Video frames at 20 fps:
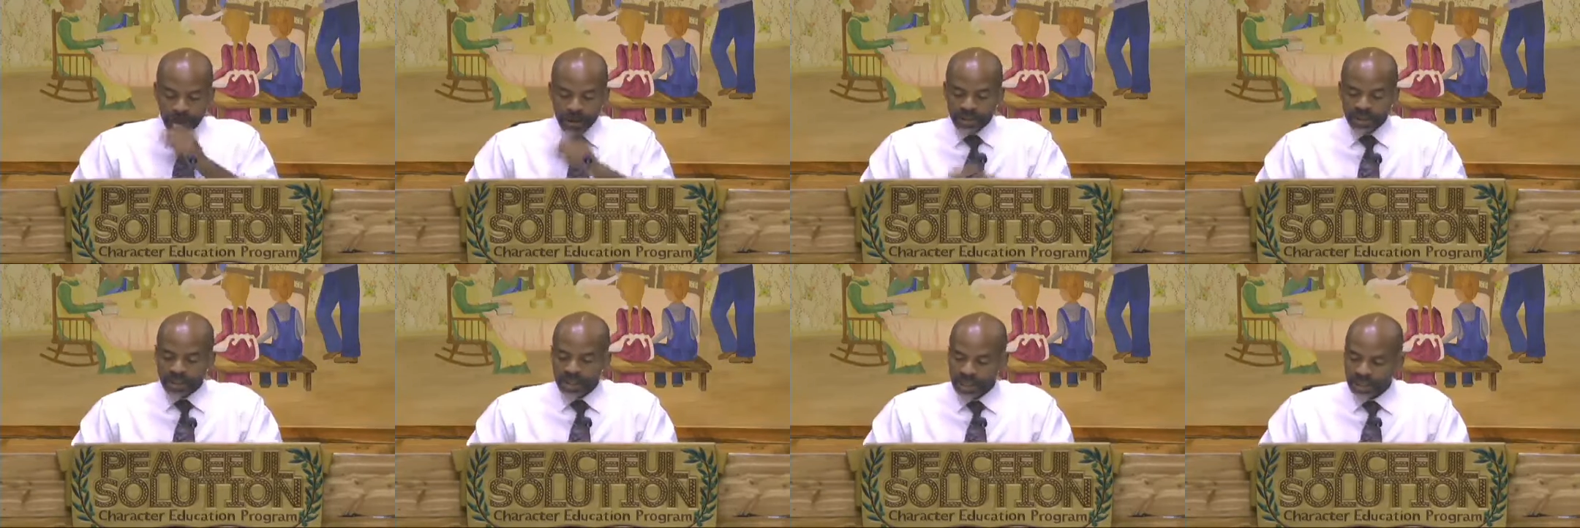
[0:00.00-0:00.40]

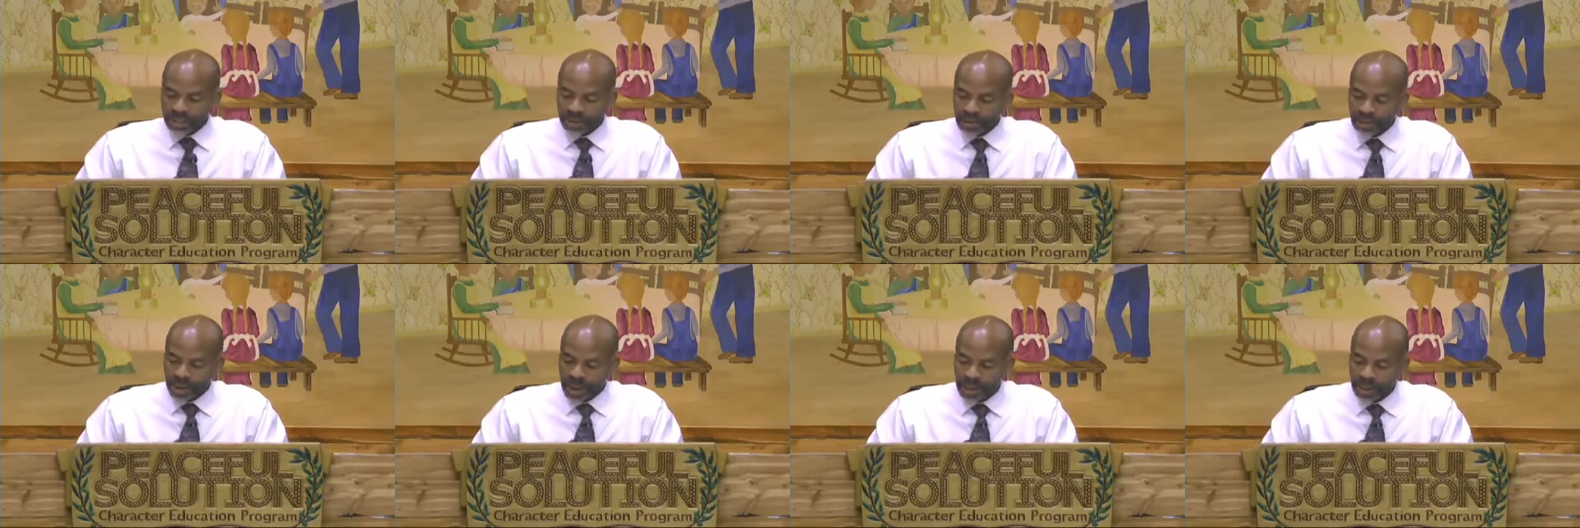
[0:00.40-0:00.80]
It says
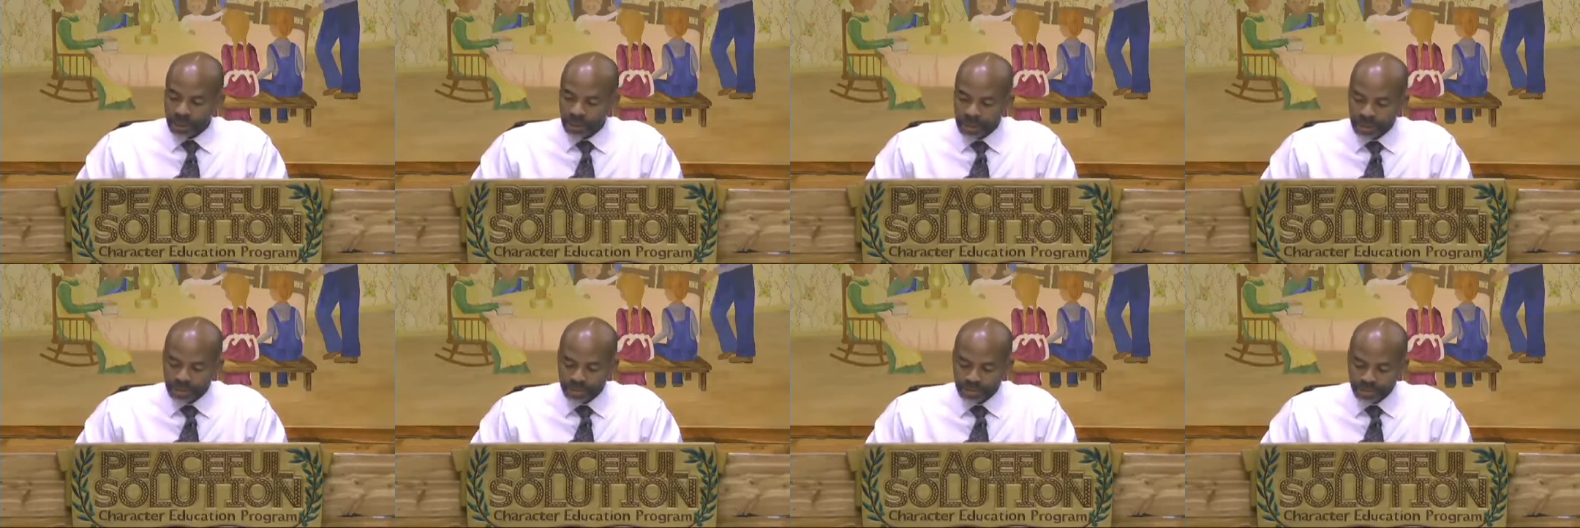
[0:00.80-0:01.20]
the
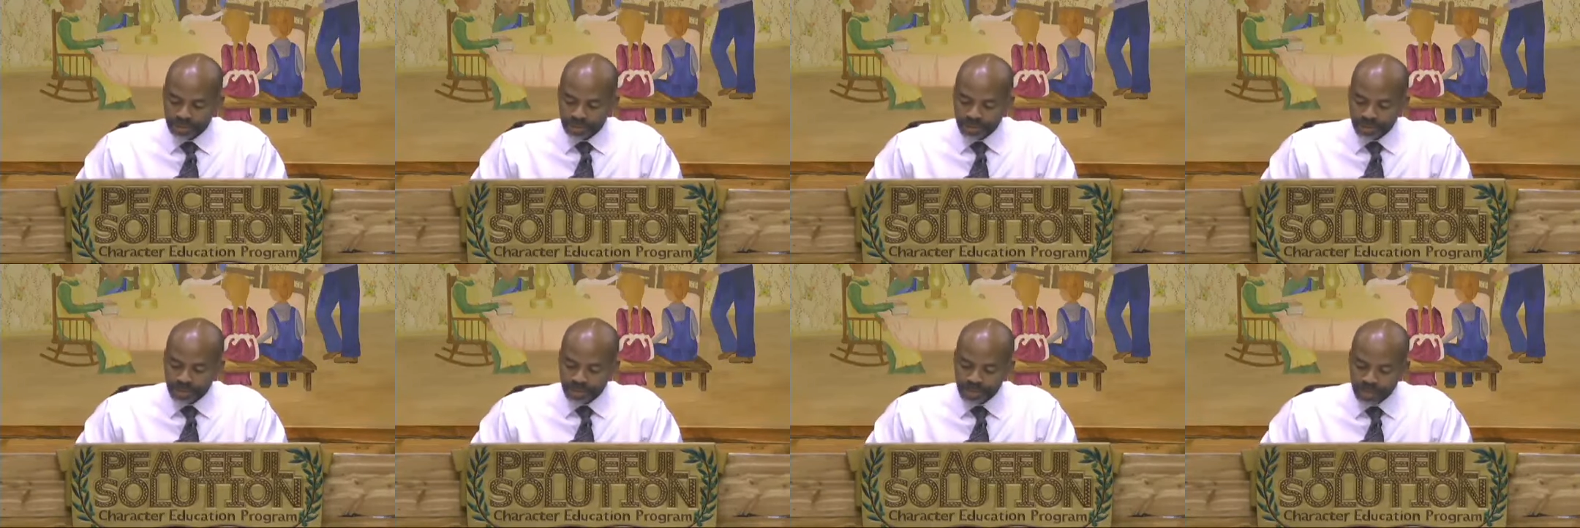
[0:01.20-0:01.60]
following
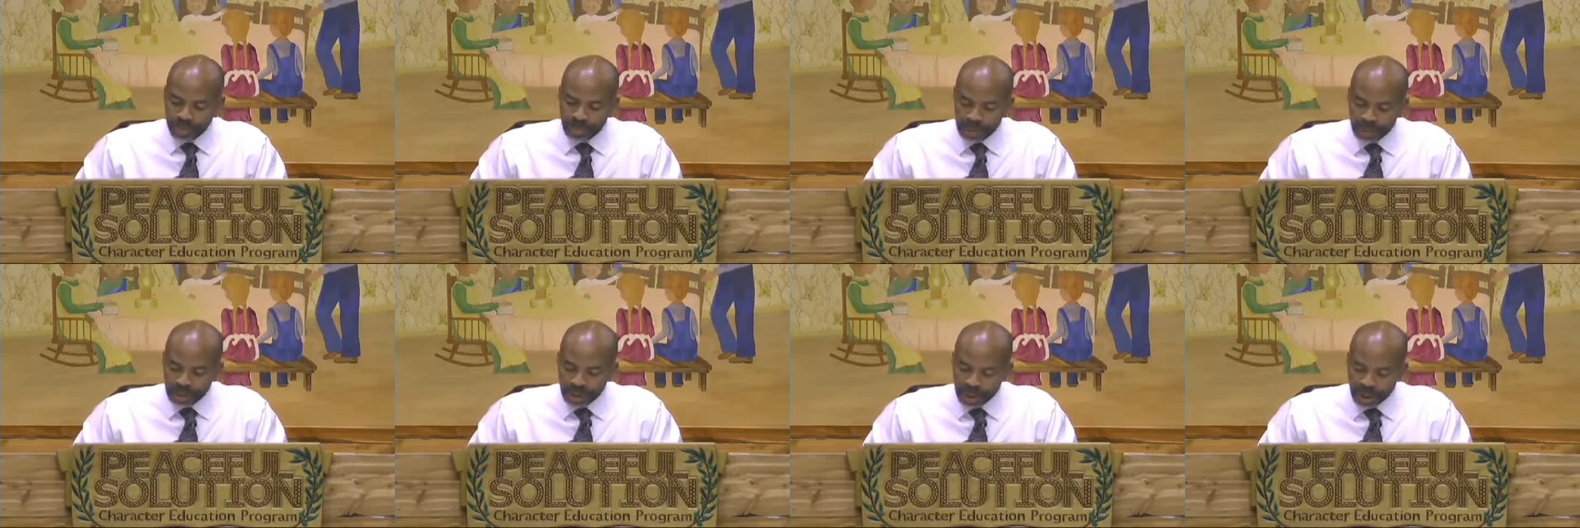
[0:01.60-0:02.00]

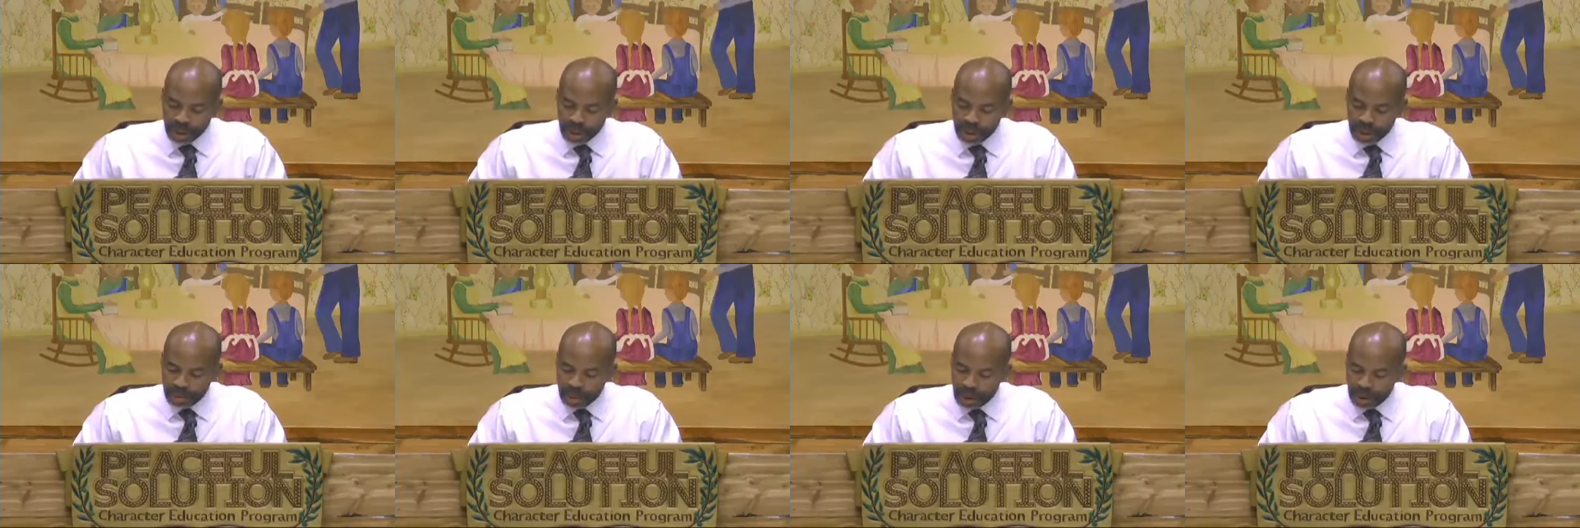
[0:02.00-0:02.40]

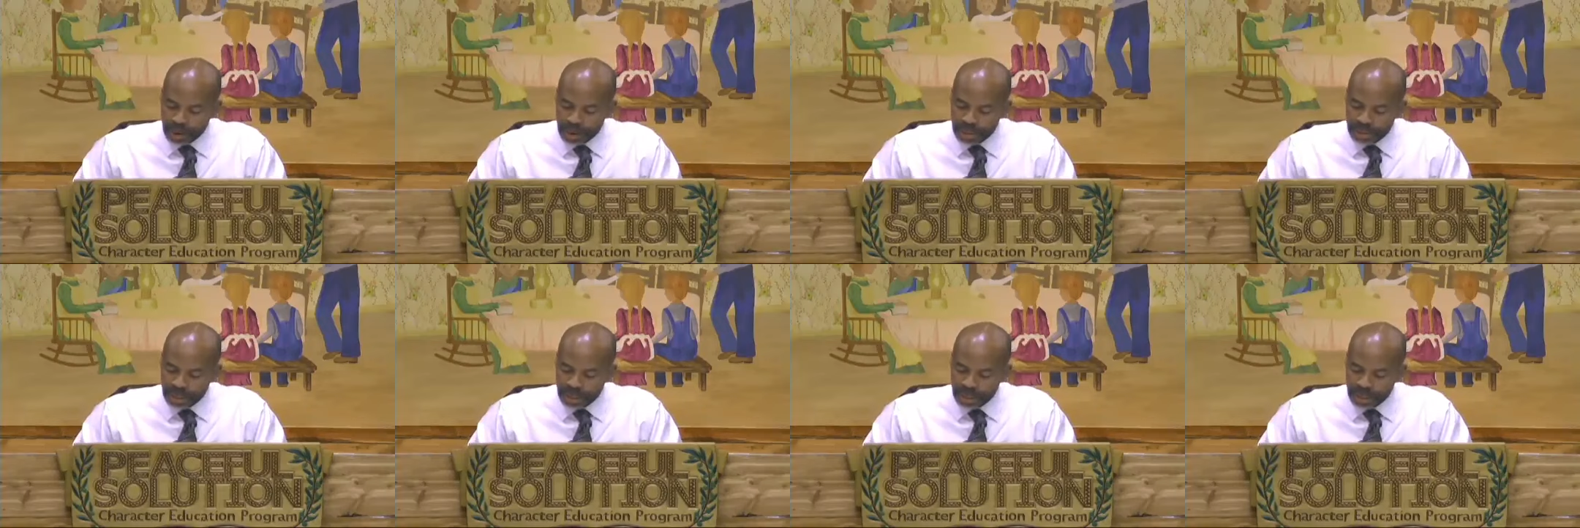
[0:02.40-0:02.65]
are